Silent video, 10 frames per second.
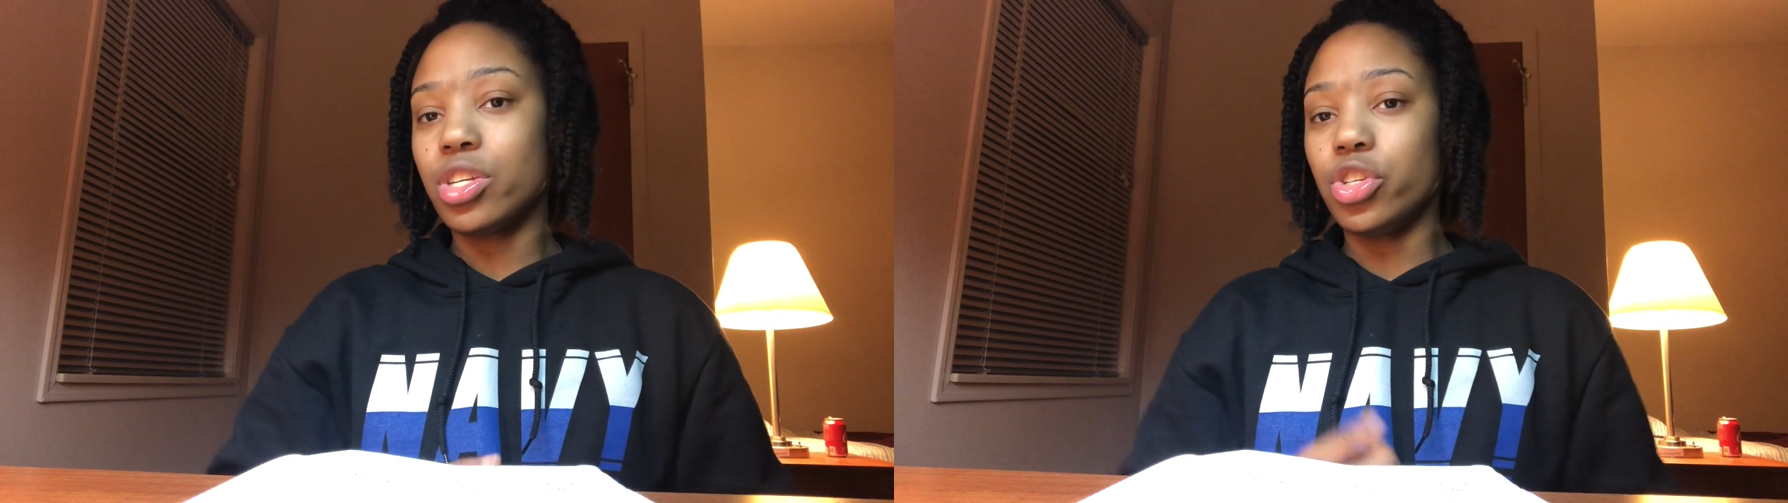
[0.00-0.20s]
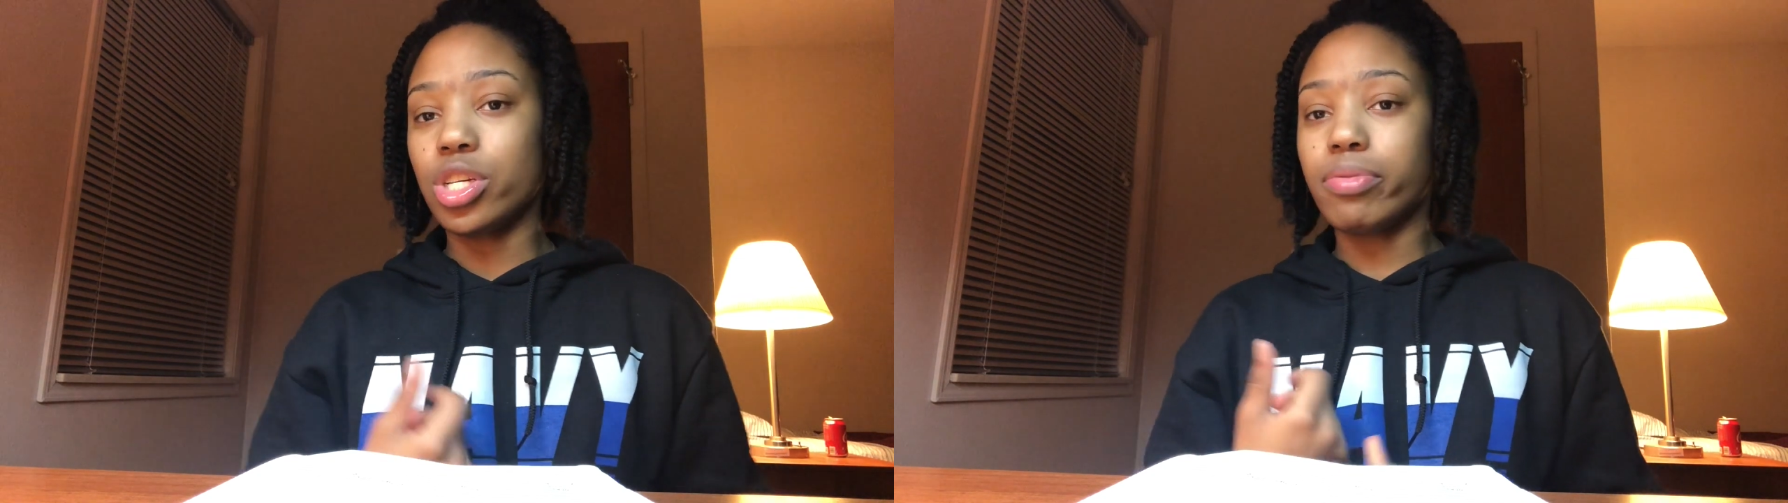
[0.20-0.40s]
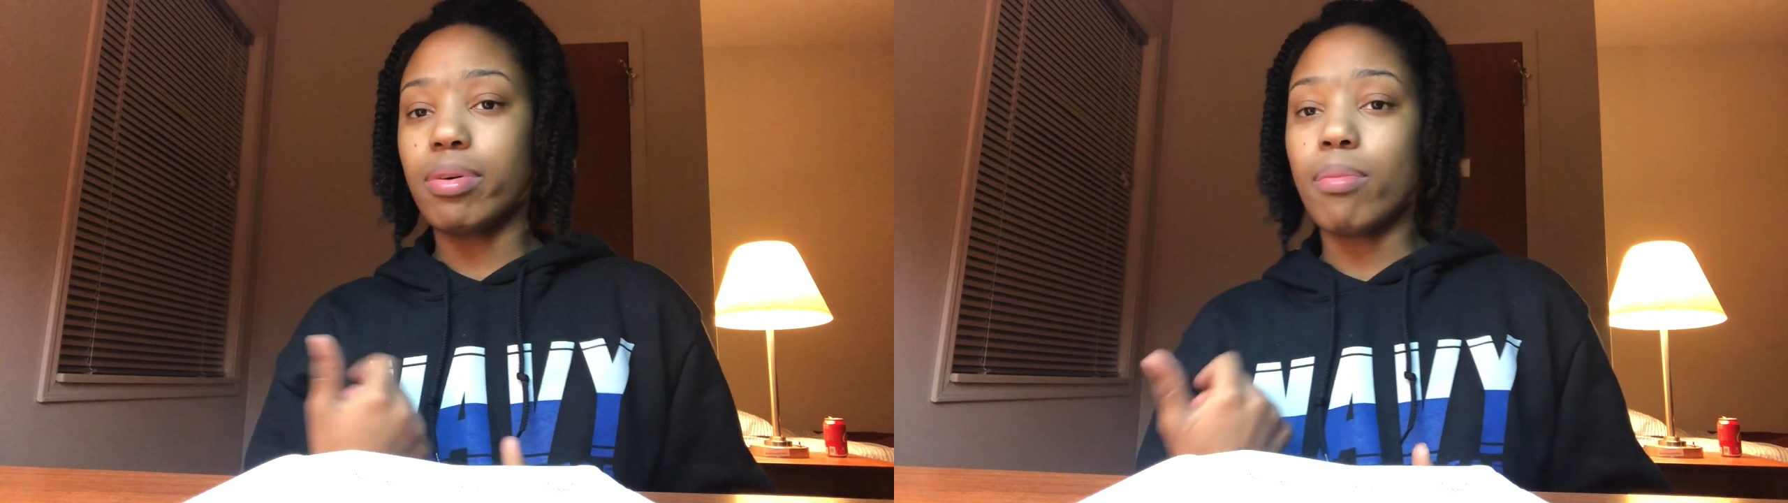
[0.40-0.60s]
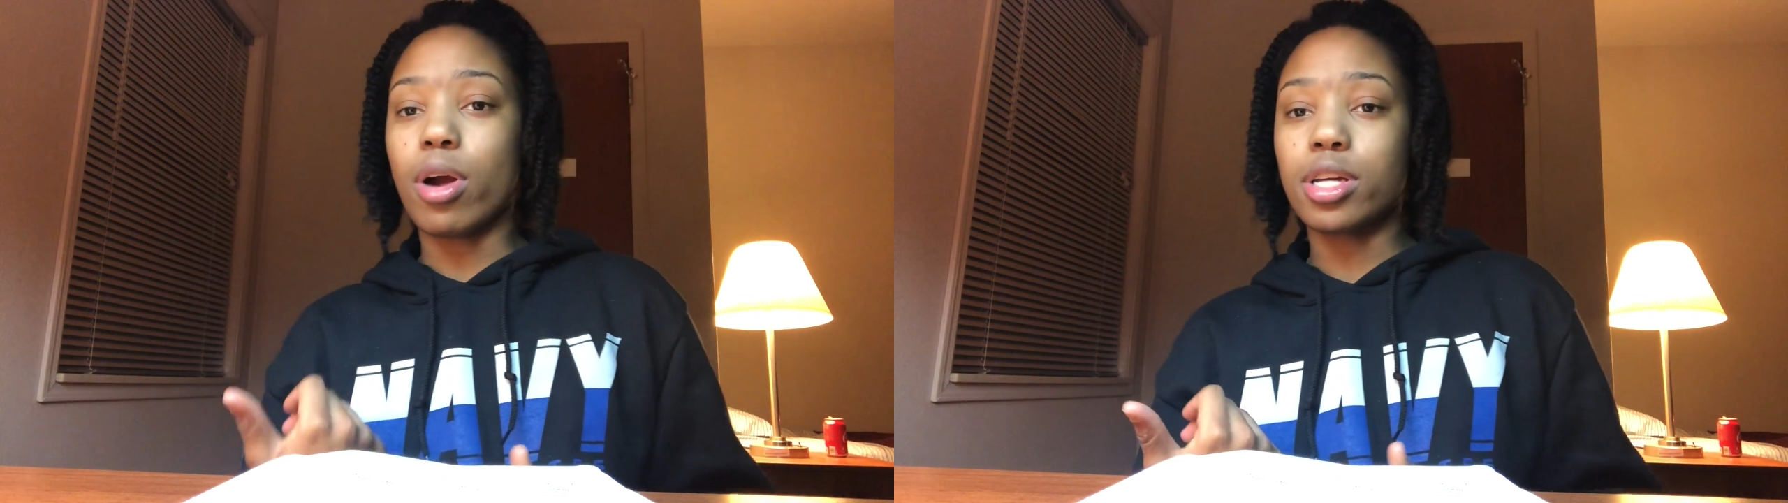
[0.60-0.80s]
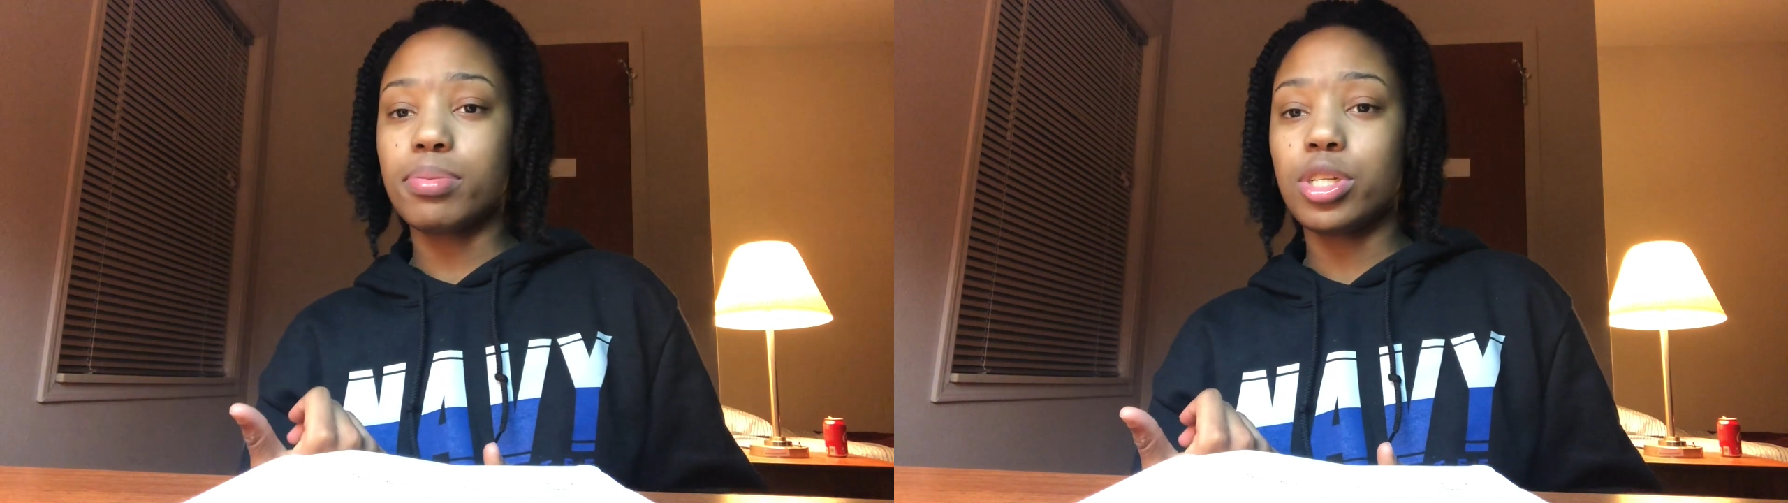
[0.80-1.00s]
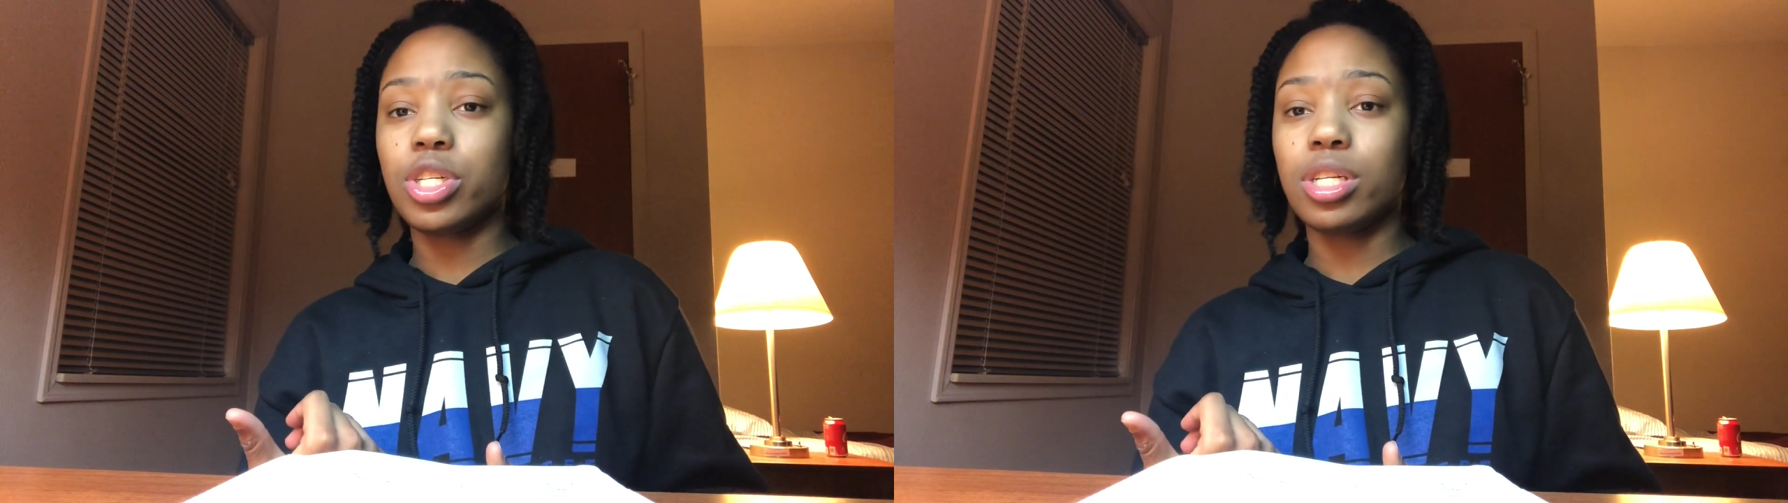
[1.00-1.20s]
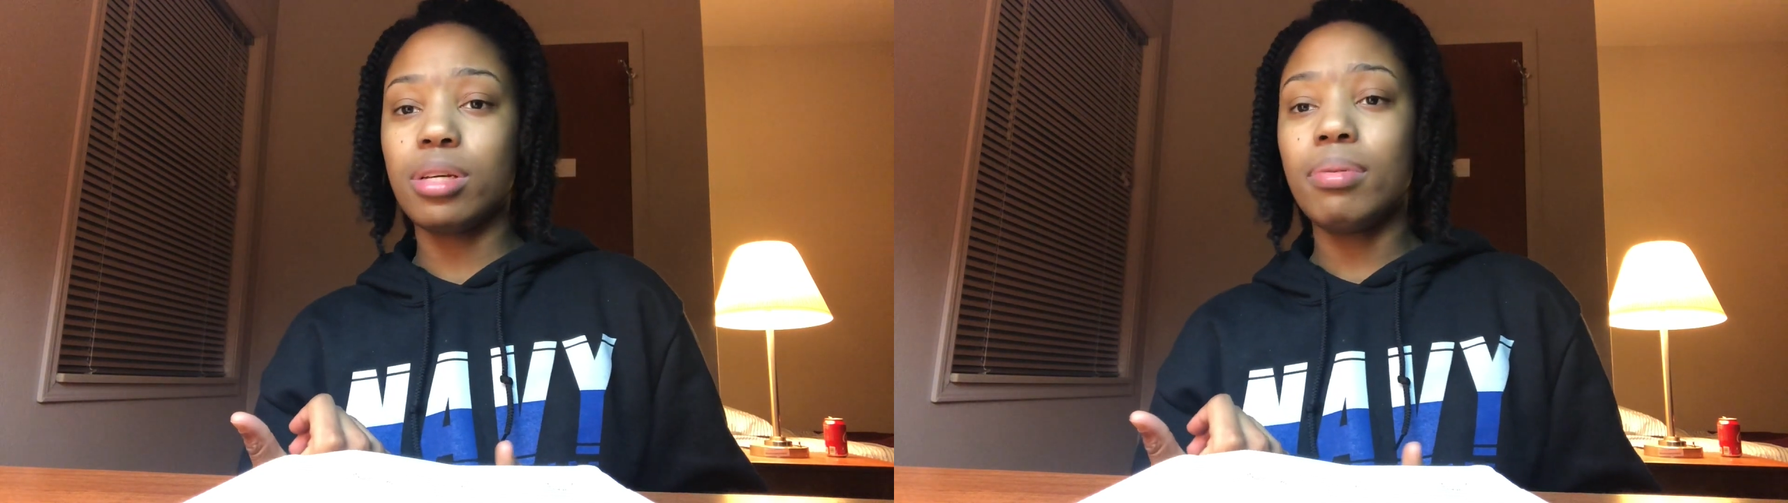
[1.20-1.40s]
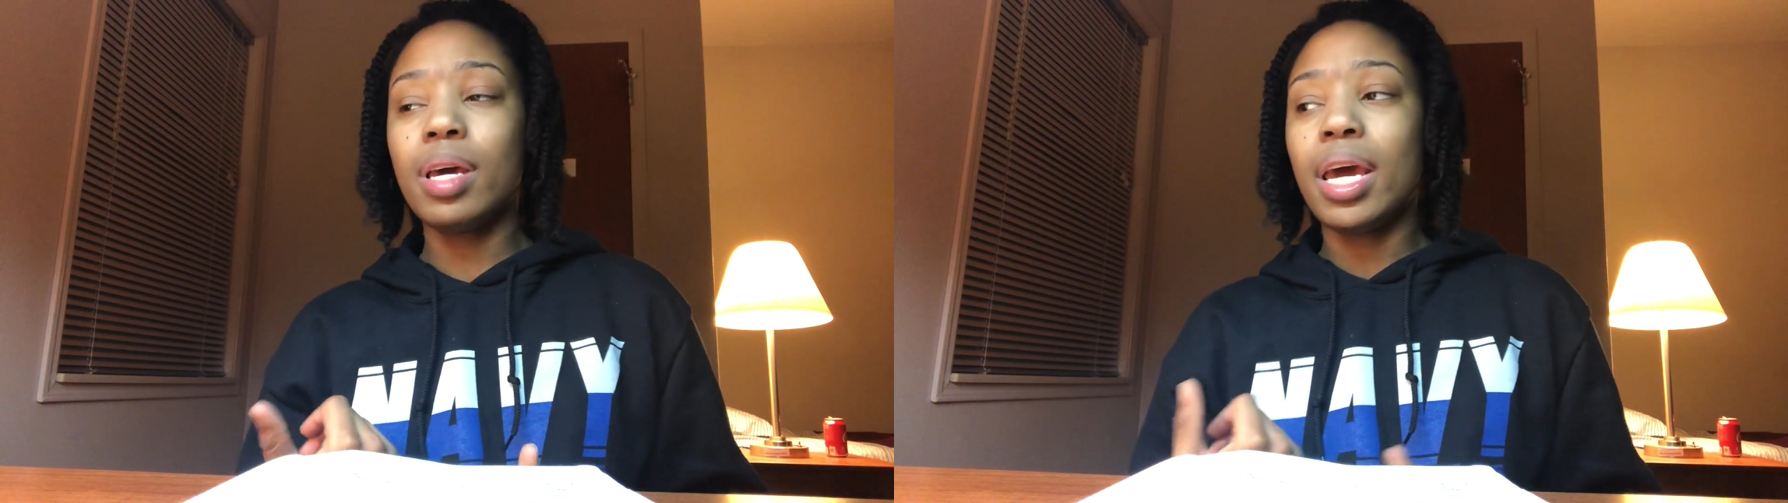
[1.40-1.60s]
just for marksmanship,